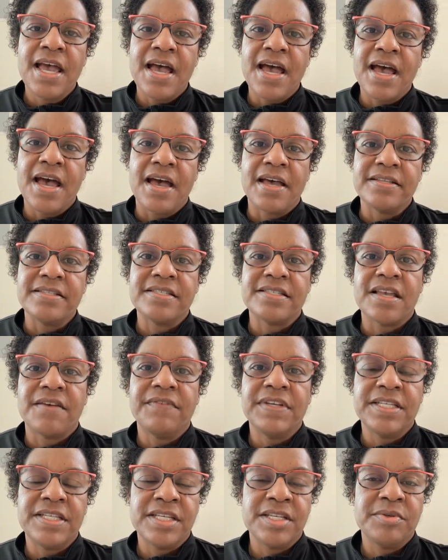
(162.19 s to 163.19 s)
at
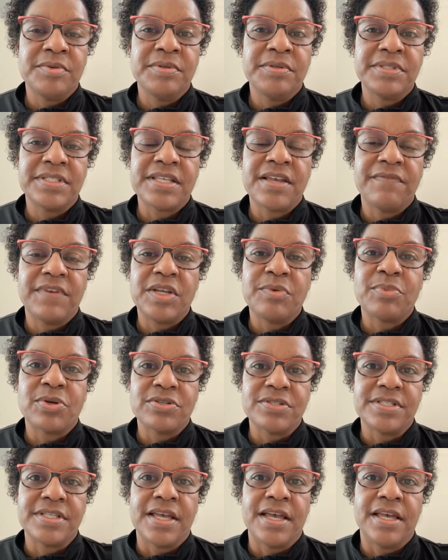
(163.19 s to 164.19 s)

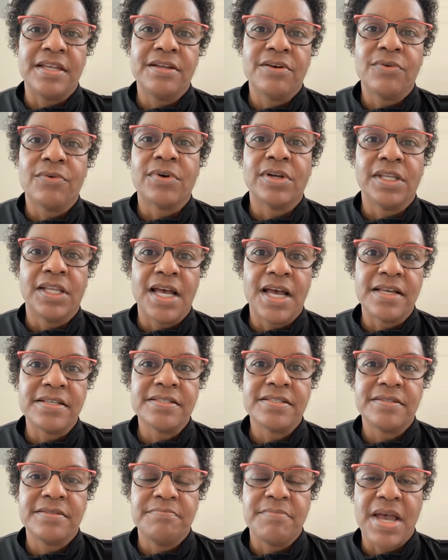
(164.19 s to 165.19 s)
70% or
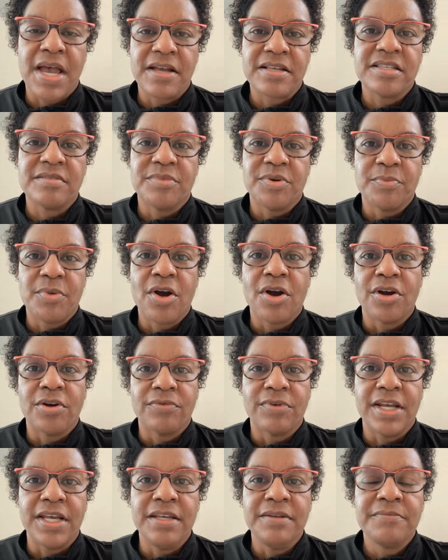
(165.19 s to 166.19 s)
less maximum heart
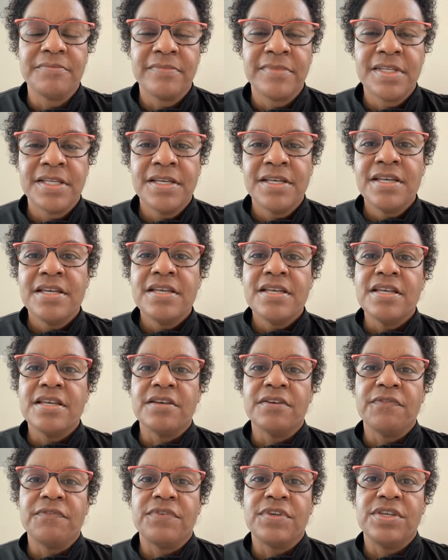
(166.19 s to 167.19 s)
rate.
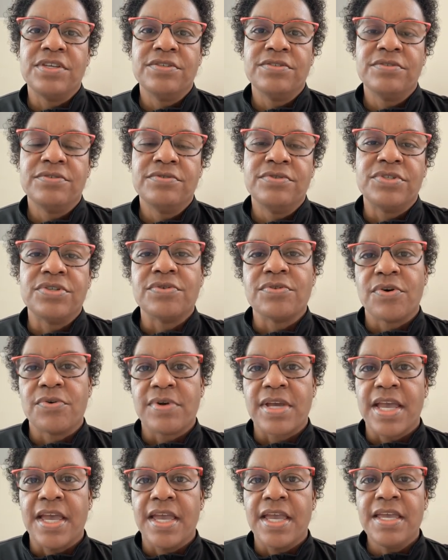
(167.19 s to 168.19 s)
If you do
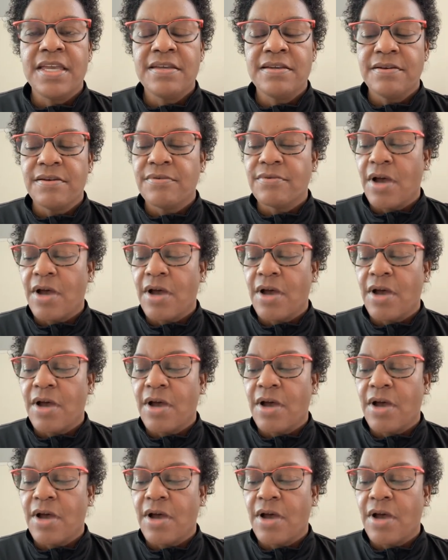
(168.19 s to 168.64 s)
okay